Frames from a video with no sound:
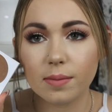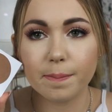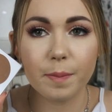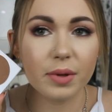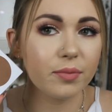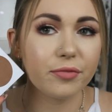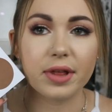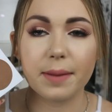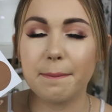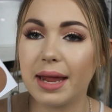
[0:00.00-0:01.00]
bit more
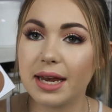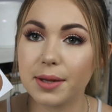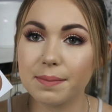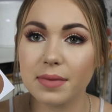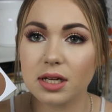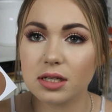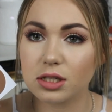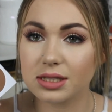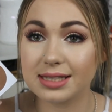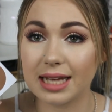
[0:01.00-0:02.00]
like a medium
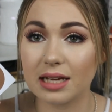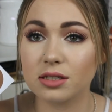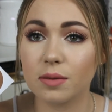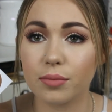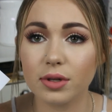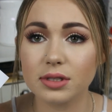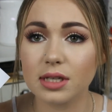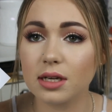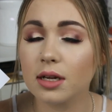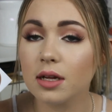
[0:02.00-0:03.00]
satin
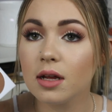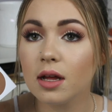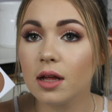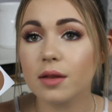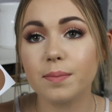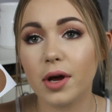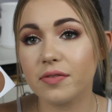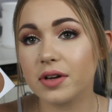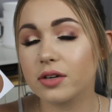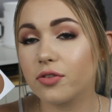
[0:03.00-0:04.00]
bronzer.
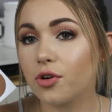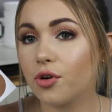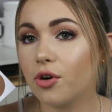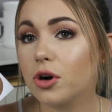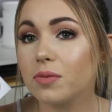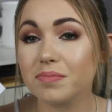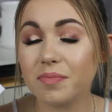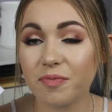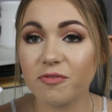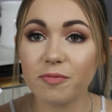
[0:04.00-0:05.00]
Perfect for
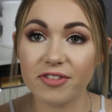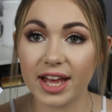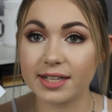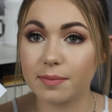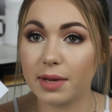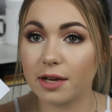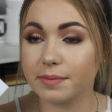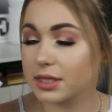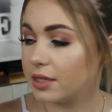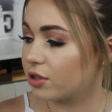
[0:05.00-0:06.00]
fair to medium
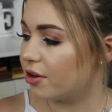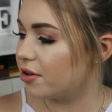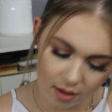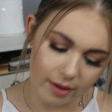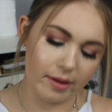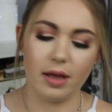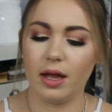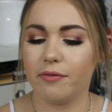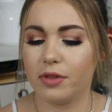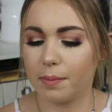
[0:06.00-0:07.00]
skin tone. I
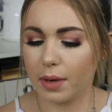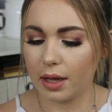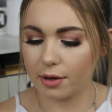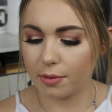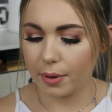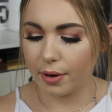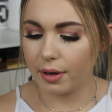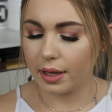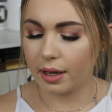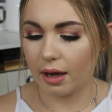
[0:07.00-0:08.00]
have the My Little
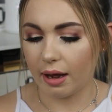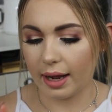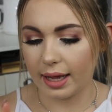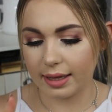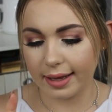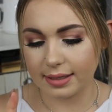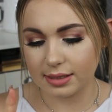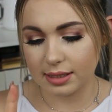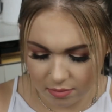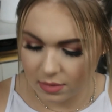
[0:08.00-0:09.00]
Pony
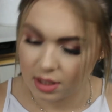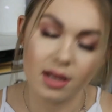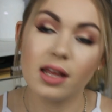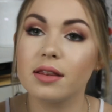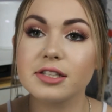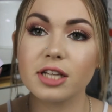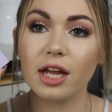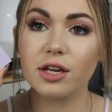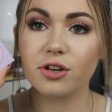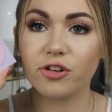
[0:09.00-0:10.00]
highlight in the
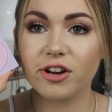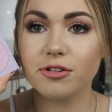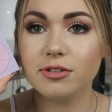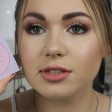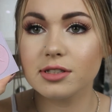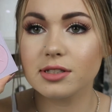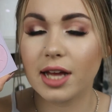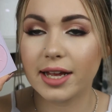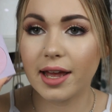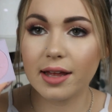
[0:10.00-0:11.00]
shade Trickles.
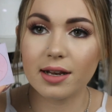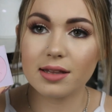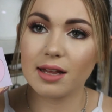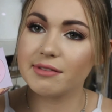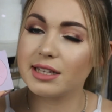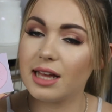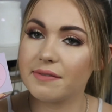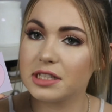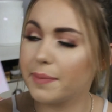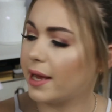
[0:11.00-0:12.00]
Again, love the
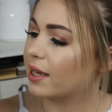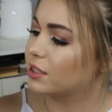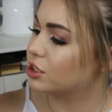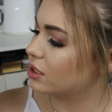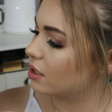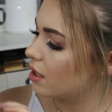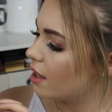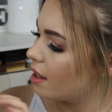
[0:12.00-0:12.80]
lavender packaging.